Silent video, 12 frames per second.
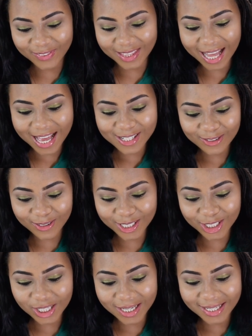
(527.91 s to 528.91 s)
Last
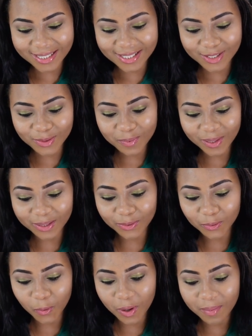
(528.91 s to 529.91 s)
question, do you plan
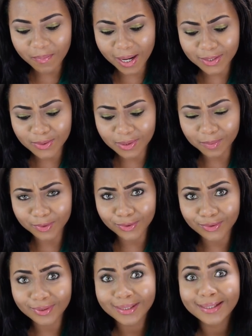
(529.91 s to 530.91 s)
on going back to
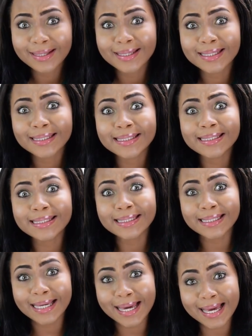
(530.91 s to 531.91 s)
Cameroon?
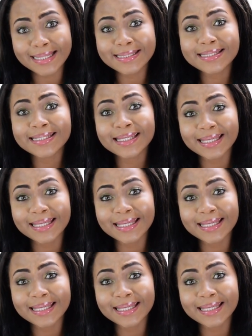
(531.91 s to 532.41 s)
Yes.